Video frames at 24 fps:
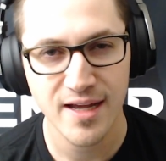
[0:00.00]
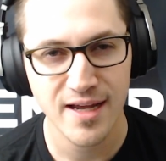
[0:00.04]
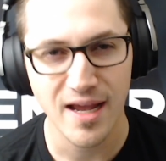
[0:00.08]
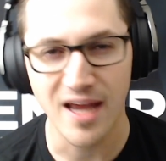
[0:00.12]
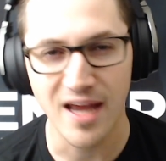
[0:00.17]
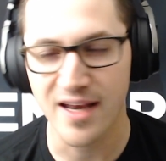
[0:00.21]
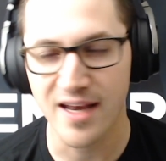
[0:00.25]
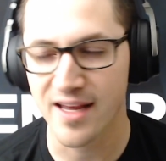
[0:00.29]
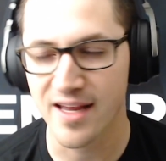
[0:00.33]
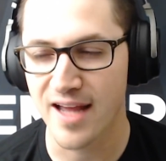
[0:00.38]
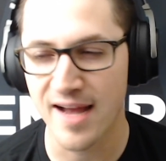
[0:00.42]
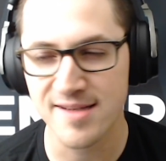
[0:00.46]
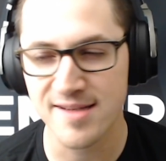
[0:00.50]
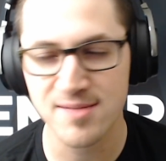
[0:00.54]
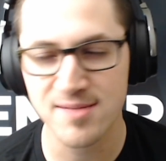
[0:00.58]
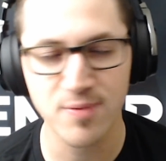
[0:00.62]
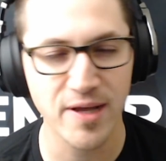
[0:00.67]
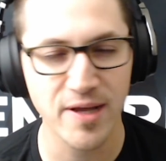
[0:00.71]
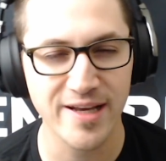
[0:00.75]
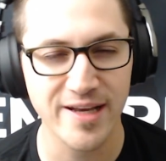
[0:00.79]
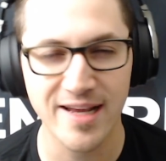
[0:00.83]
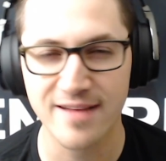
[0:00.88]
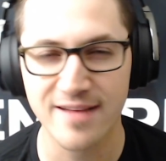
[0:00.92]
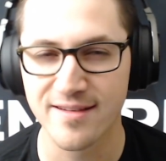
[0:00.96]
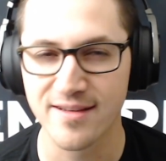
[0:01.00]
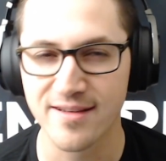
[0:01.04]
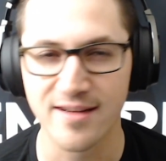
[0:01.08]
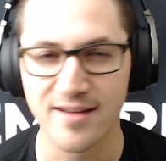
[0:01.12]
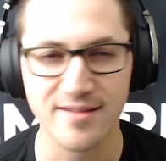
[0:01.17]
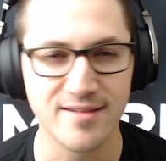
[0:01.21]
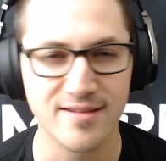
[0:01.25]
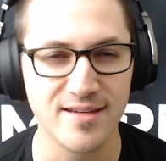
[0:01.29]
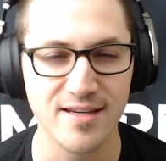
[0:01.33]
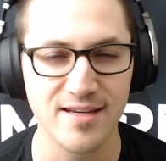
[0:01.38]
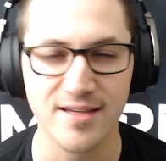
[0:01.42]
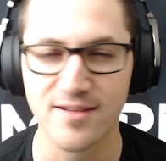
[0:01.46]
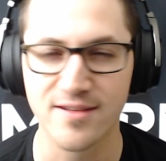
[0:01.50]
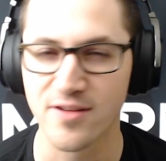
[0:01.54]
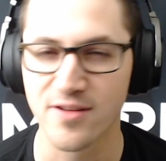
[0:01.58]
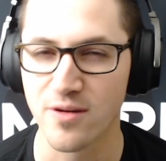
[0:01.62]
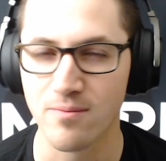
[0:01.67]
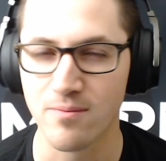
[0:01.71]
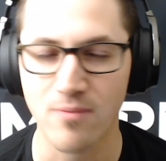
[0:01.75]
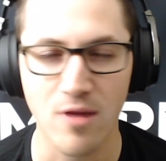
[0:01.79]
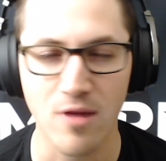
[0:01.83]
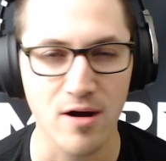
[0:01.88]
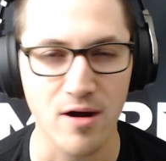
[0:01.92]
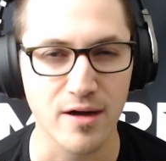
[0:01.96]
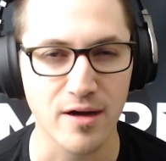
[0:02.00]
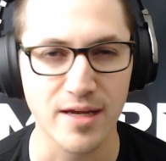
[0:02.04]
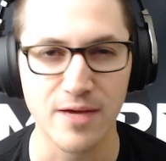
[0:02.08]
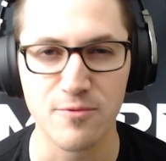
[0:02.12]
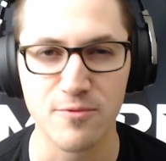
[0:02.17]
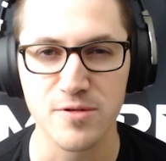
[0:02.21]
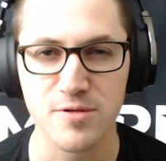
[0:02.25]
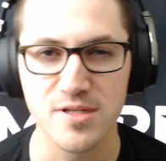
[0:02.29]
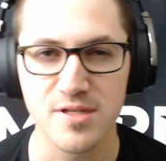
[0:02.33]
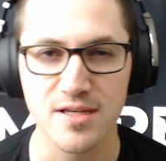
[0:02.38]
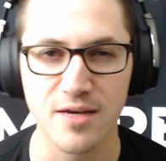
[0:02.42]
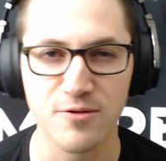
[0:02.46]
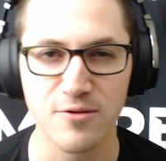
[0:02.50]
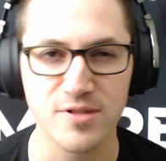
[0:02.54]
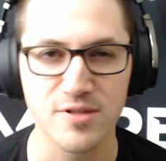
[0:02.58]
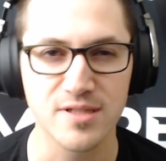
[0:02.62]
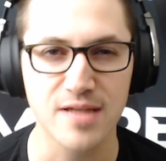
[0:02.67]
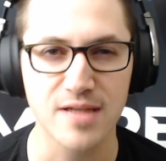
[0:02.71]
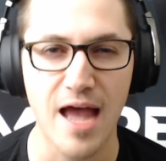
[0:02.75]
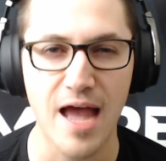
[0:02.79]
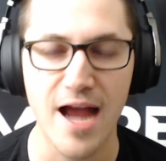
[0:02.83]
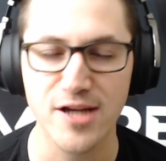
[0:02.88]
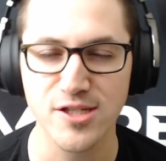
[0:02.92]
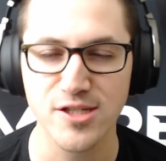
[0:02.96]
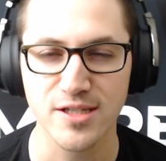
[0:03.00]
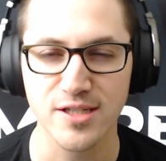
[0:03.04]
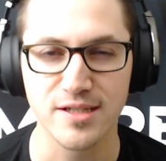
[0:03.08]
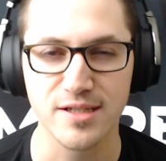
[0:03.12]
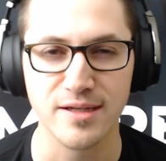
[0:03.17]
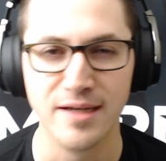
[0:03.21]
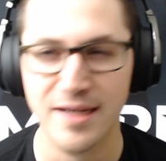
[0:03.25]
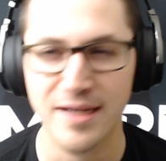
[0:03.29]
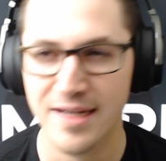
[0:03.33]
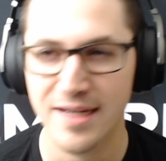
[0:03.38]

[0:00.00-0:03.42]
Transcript: And the guys played that to the T, to the mark. It was actually,